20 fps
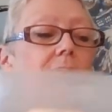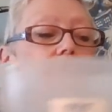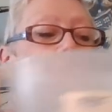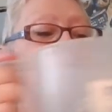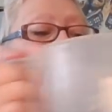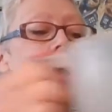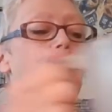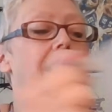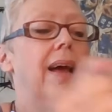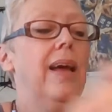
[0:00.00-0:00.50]

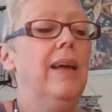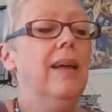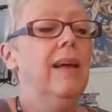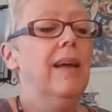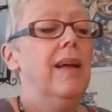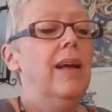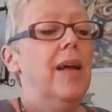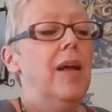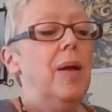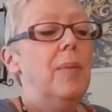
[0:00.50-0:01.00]
Okay,
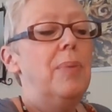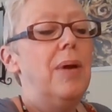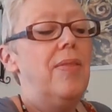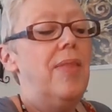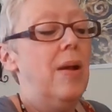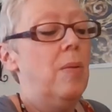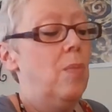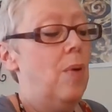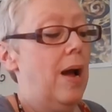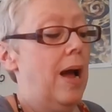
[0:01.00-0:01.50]
but
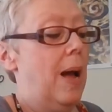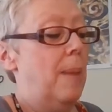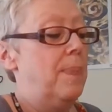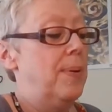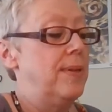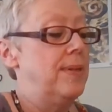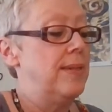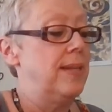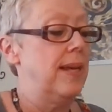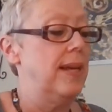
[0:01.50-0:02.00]
then what
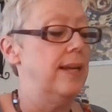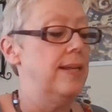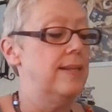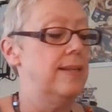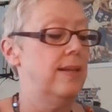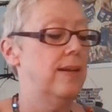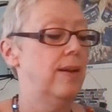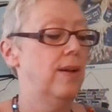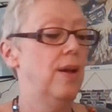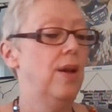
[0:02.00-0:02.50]
happens
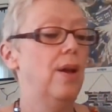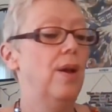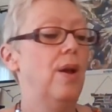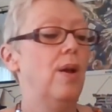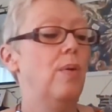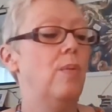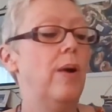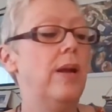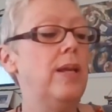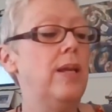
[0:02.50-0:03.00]
is,
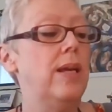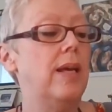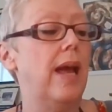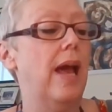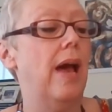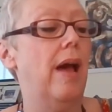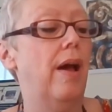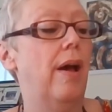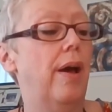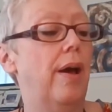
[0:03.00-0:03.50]
when you
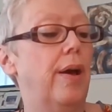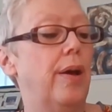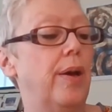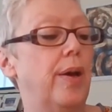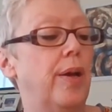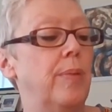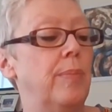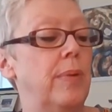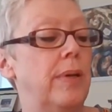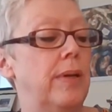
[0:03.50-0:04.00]
get
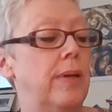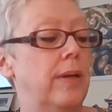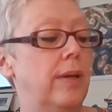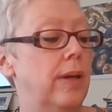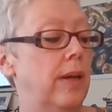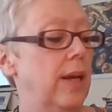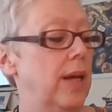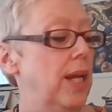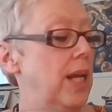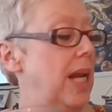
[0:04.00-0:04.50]
home,
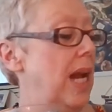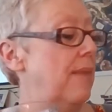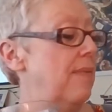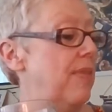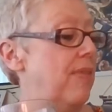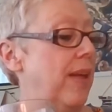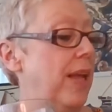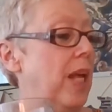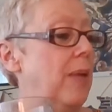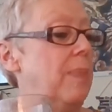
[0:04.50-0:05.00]
you ever
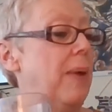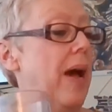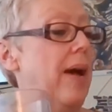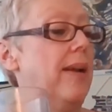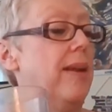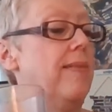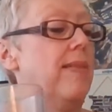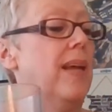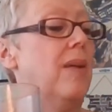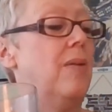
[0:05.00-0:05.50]
think about
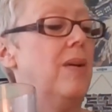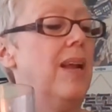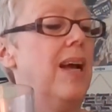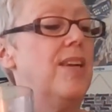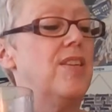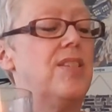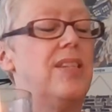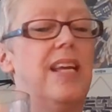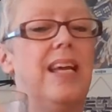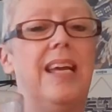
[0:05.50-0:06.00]
it and think, well,
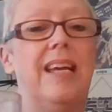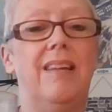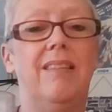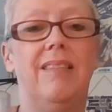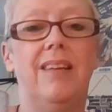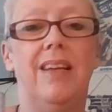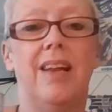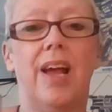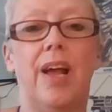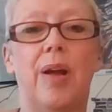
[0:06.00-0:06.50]
actually,
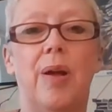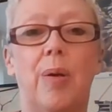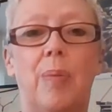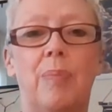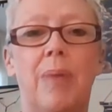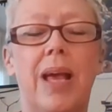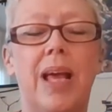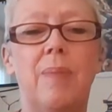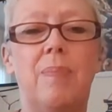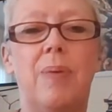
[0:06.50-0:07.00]

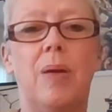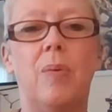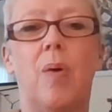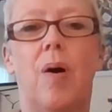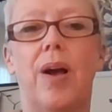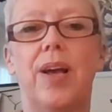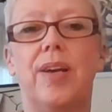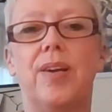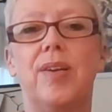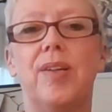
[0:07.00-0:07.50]
maybe
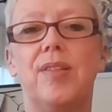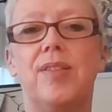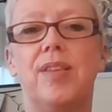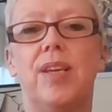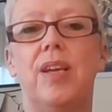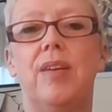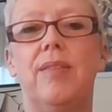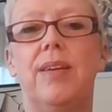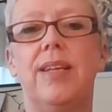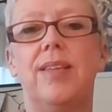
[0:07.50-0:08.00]
what I could
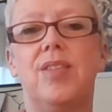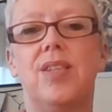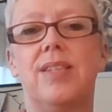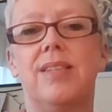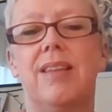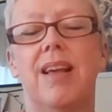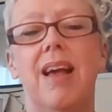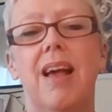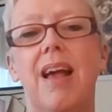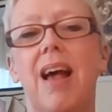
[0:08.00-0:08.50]
do is
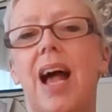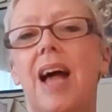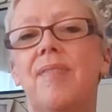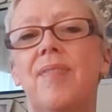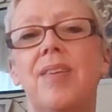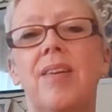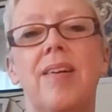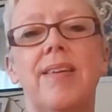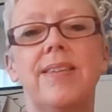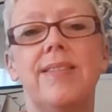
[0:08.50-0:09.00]
just have
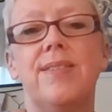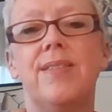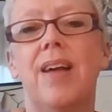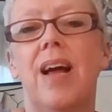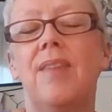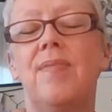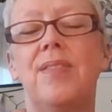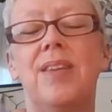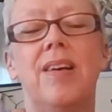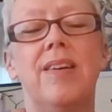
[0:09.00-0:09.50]
a nice
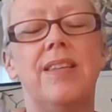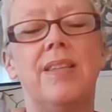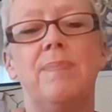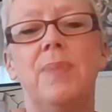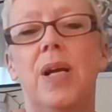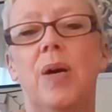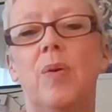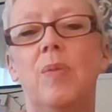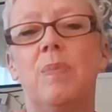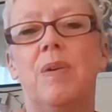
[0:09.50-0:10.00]

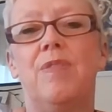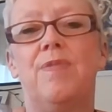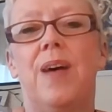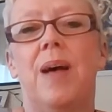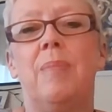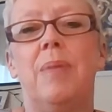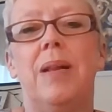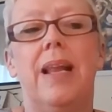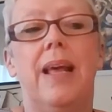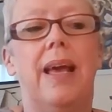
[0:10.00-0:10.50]
meal with my
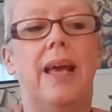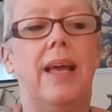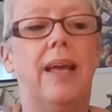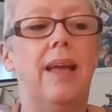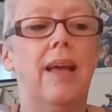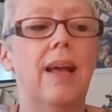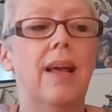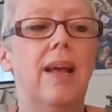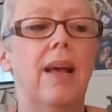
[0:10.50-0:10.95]
family,